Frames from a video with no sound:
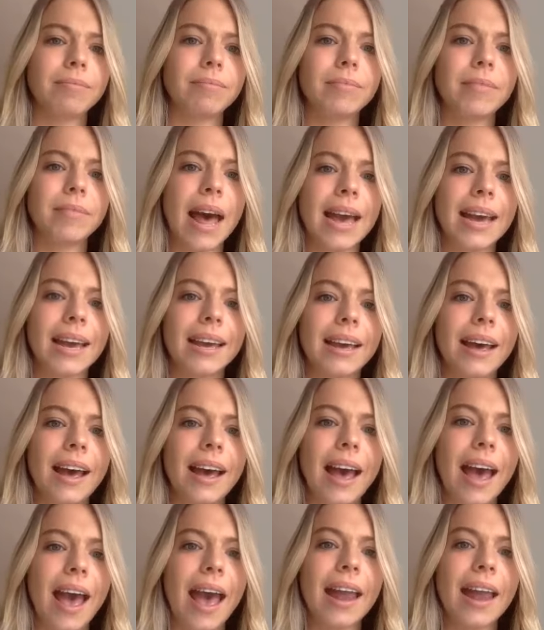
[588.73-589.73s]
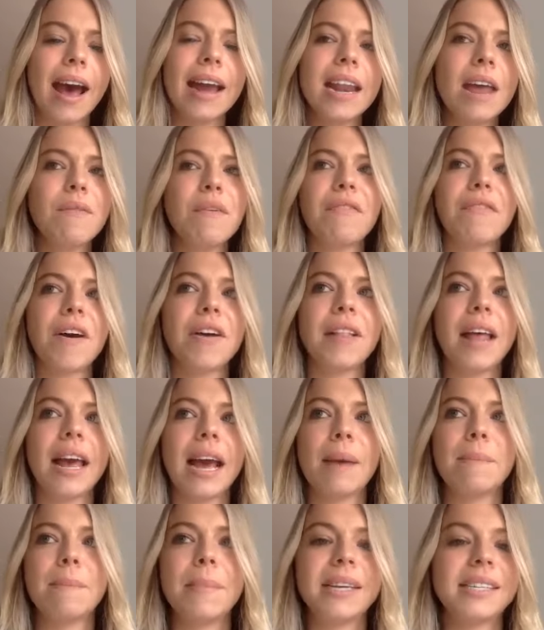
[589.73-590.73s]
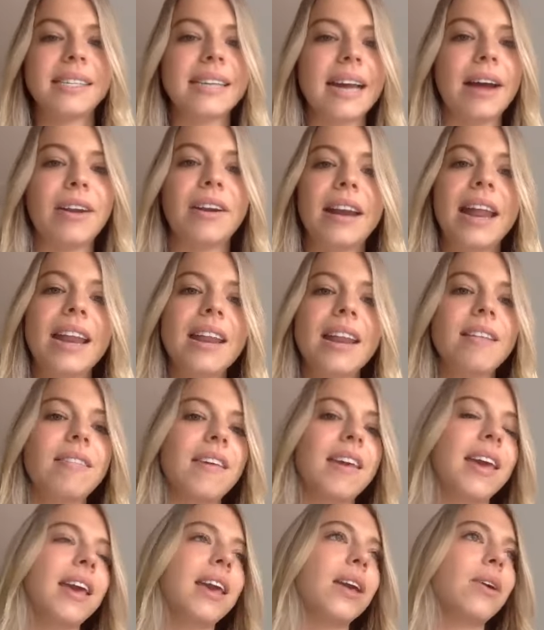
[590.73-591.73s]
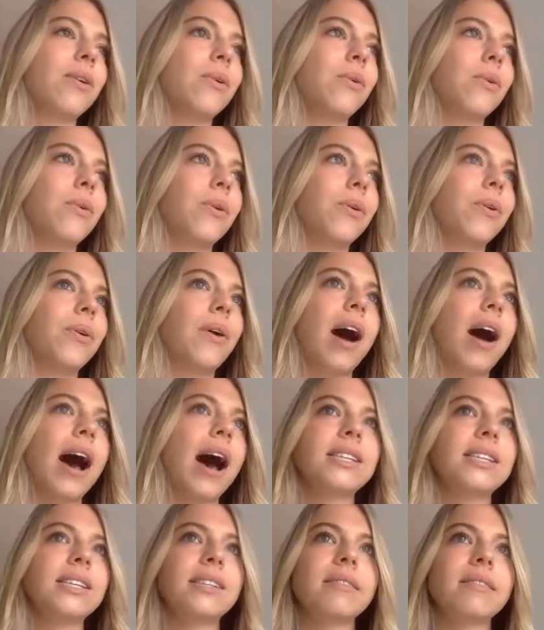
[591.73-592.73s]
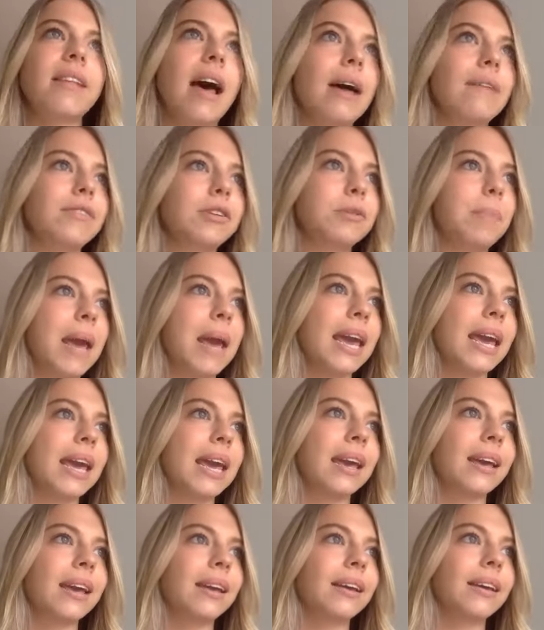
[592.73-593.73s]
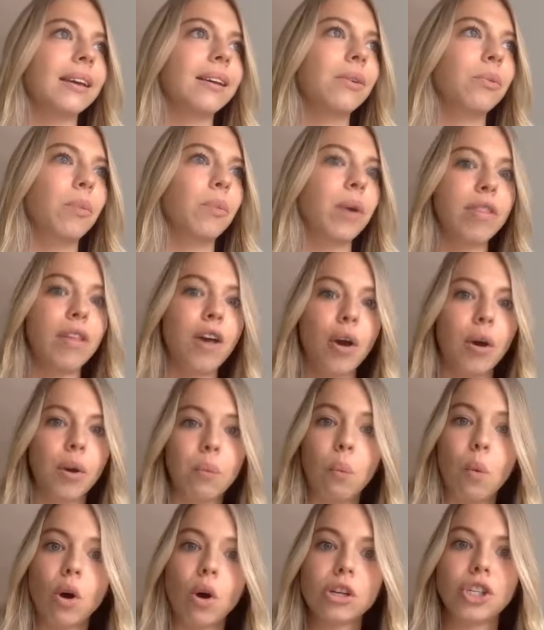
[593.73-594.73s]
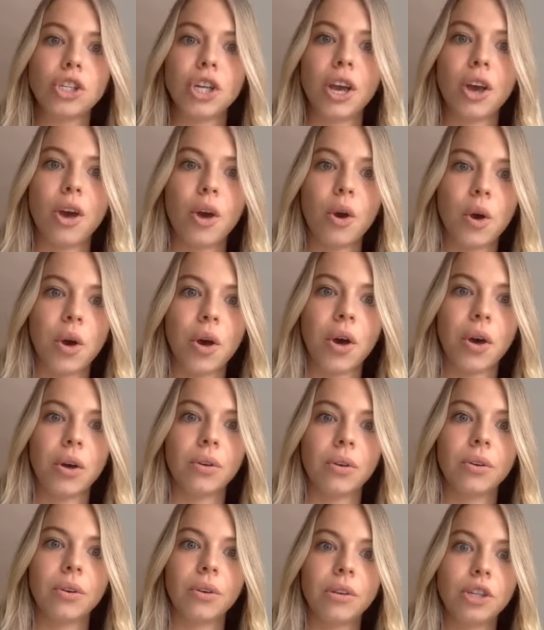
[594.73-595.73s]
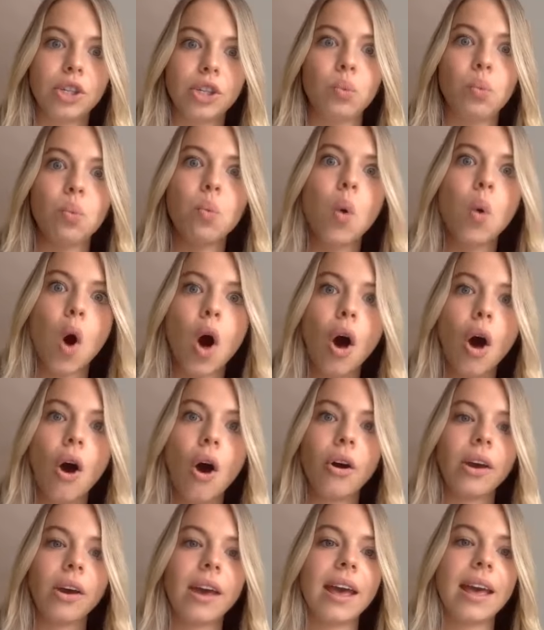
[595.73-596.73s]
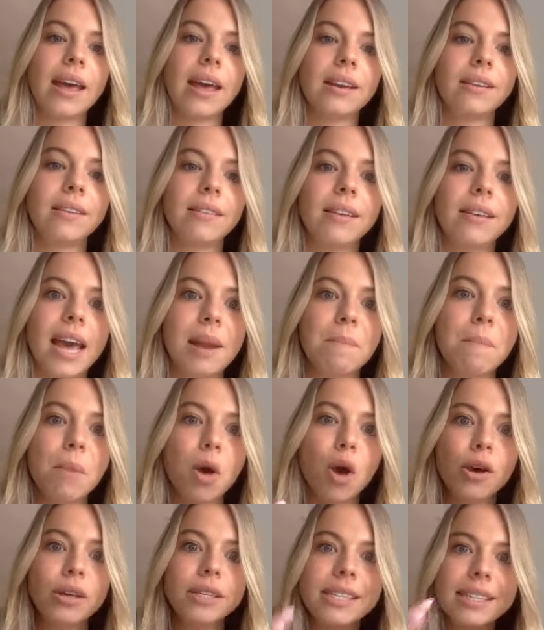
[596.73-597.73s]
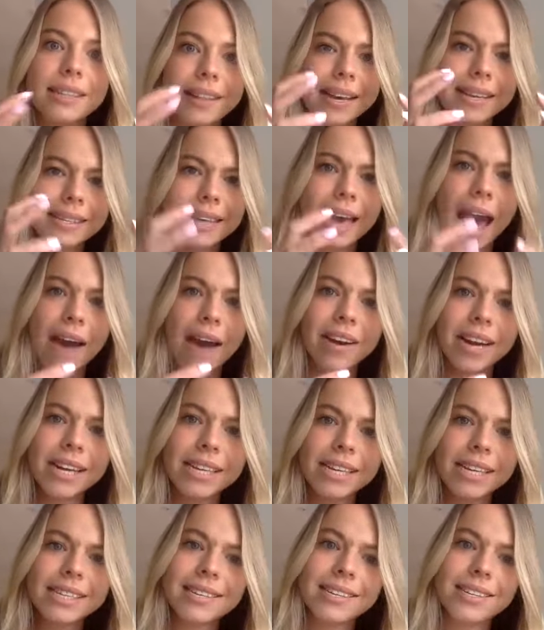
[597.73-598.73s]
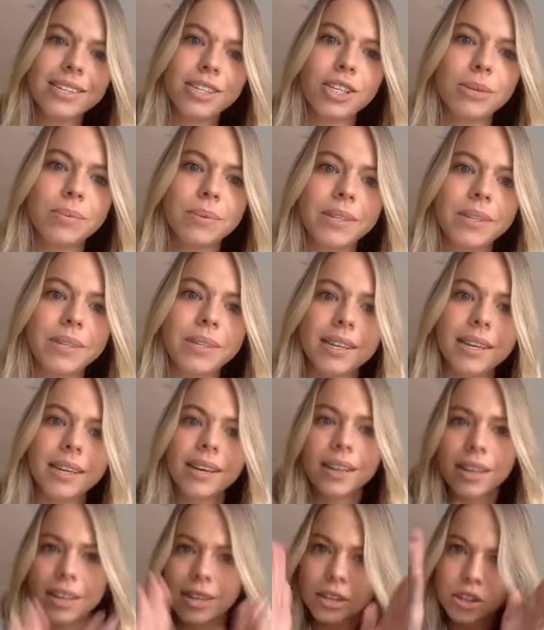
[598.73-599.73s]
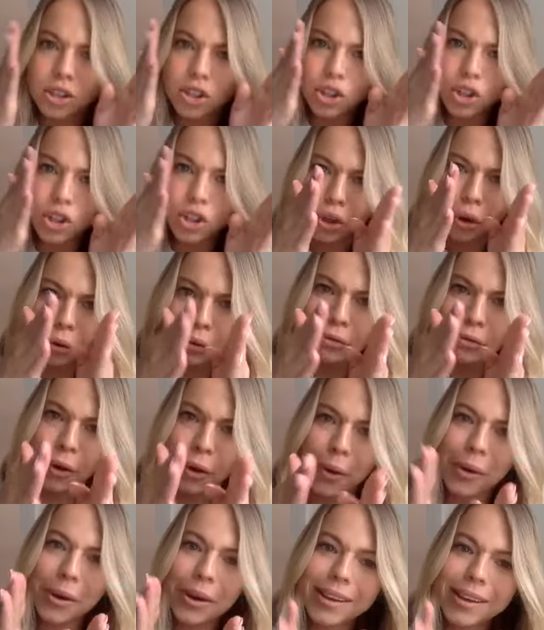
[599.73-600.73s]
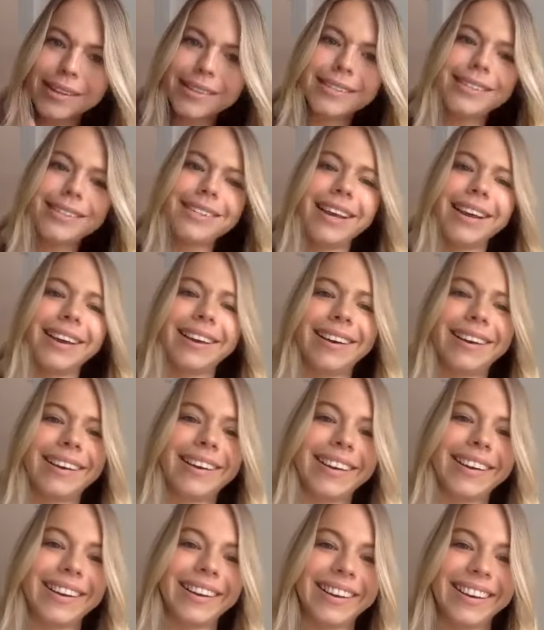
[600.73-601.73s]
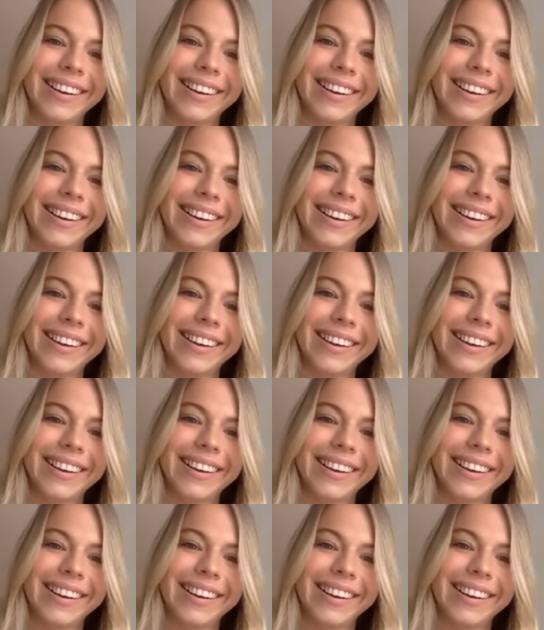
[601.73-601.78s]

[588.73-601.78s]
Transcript: Like, and I never felt like I missed out on anything, or I just loved being with her and watching her just work and get immersed in these characters. She was just so focused.